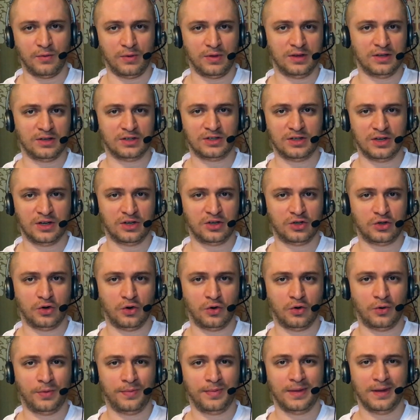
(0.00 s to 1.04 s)
with this
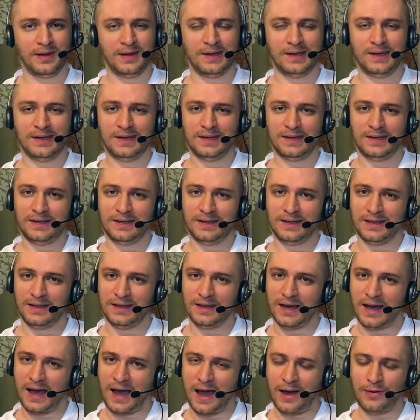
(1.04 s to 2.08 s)
issue,
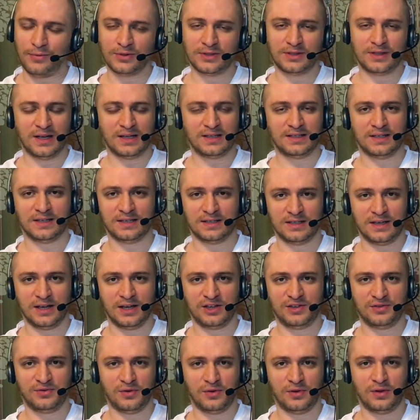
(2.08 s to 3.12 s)
I was not
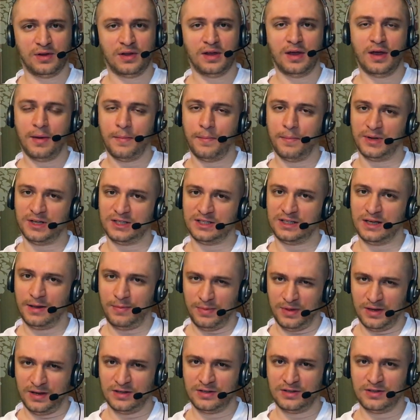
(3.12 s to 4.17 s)
successful. But
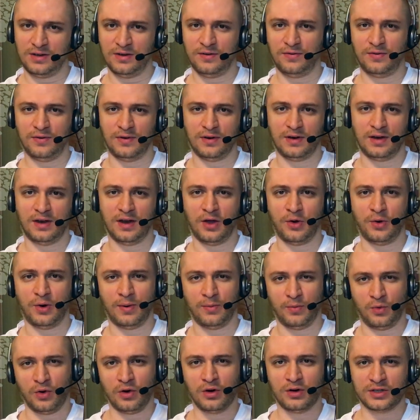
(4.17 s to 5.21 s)
something's different now, and
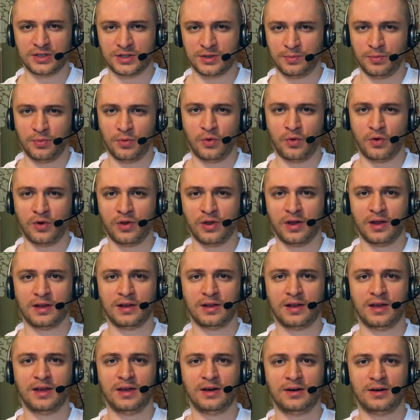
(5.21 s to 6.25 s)
I'm going to explore that
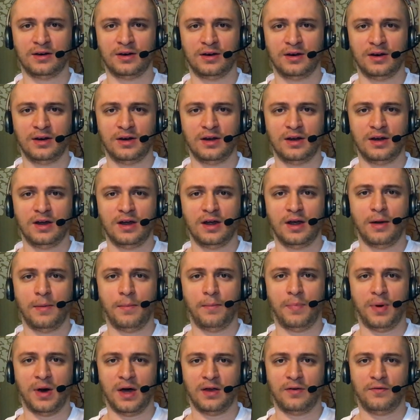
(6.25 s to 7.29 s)
later.
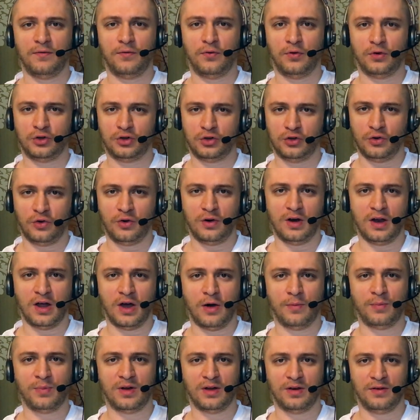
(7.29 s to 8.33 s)
But for sure now,
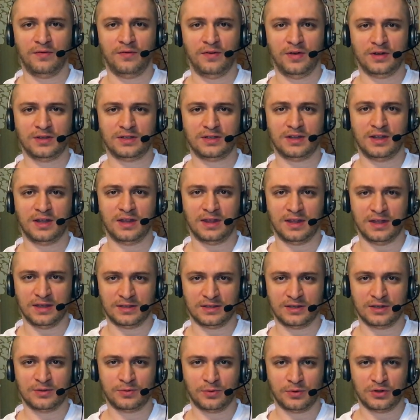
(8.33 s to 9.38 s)
I'm convinced that
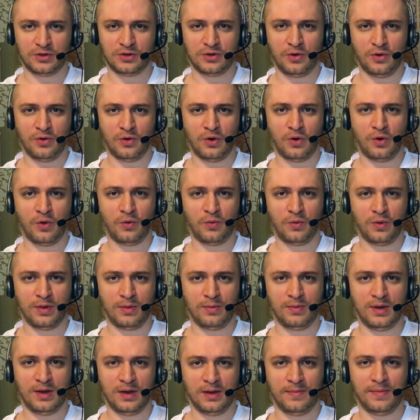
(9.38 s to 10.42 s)
this is what's going on with
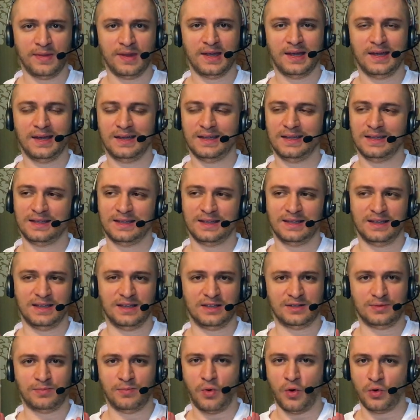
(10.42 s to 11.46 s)
me.
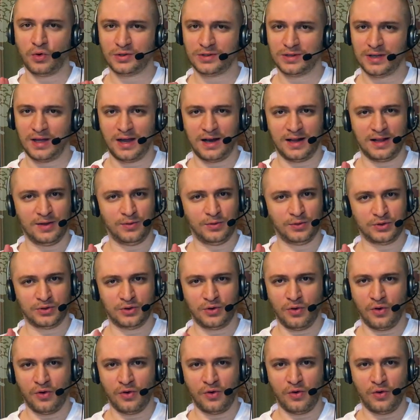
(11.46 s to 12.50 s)
It's most likely what's
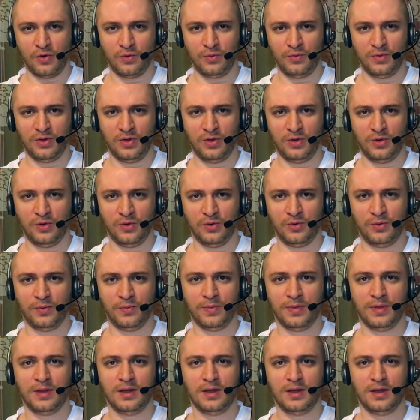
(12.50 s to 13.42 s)
going on with you.